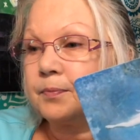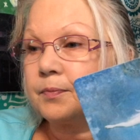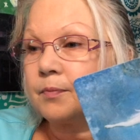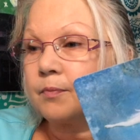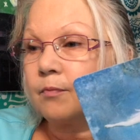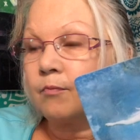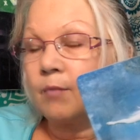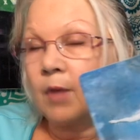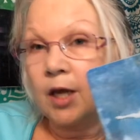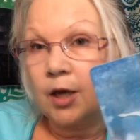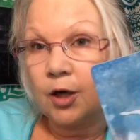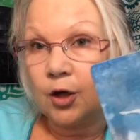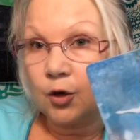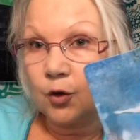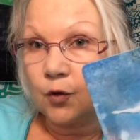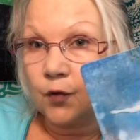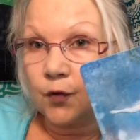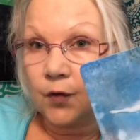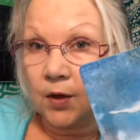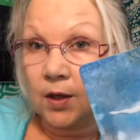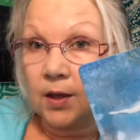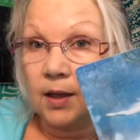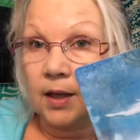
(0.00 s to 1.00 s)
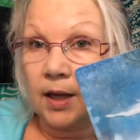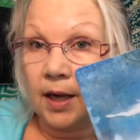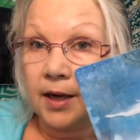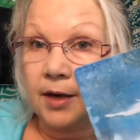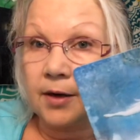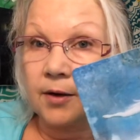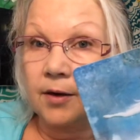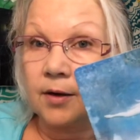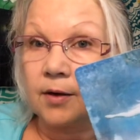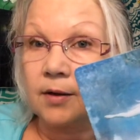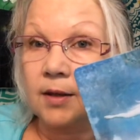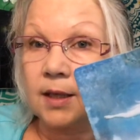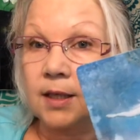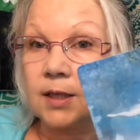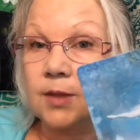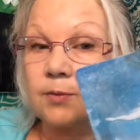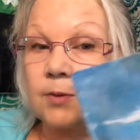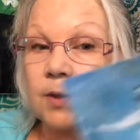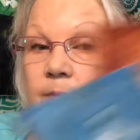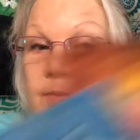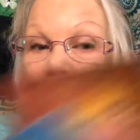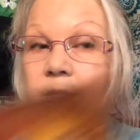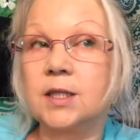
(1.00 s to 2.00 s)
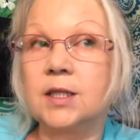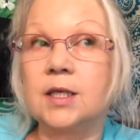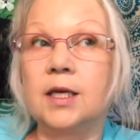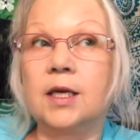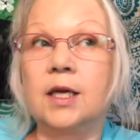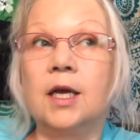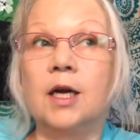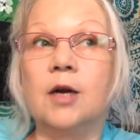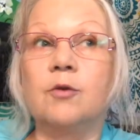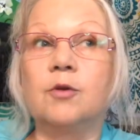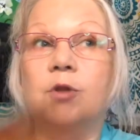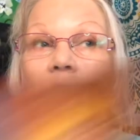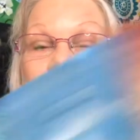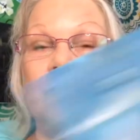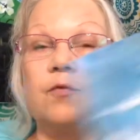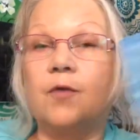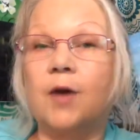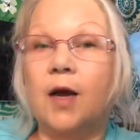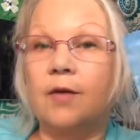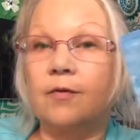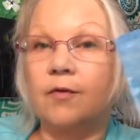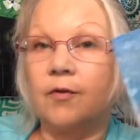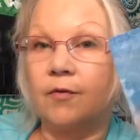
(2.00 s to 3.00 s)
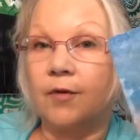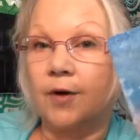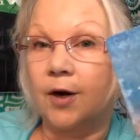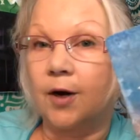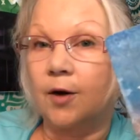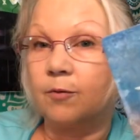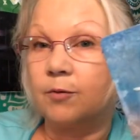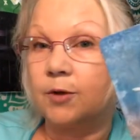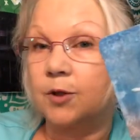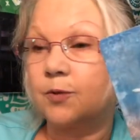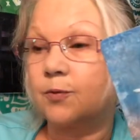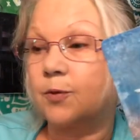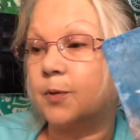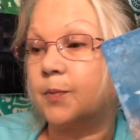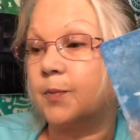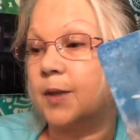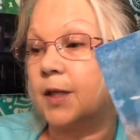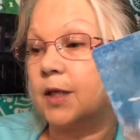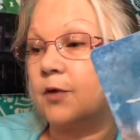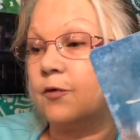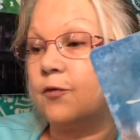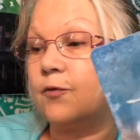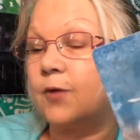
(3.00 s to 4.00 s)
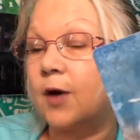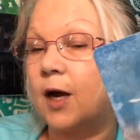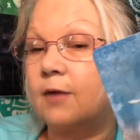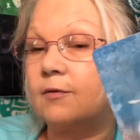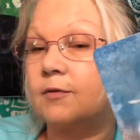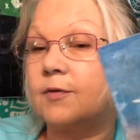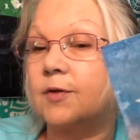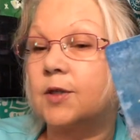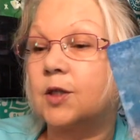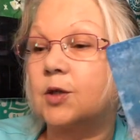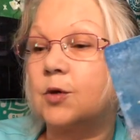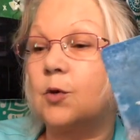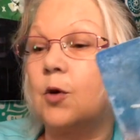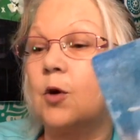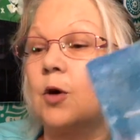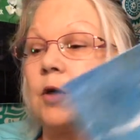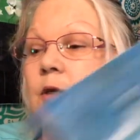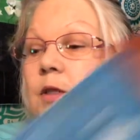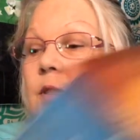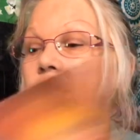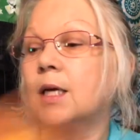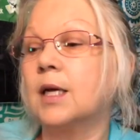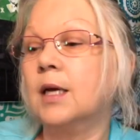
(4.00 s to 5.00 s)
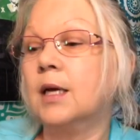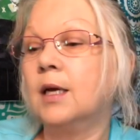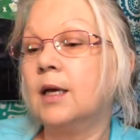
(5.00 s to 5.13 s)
make you feel lighter. That's what I'm seeing here with the Five of Air, which would be the Five of Swords.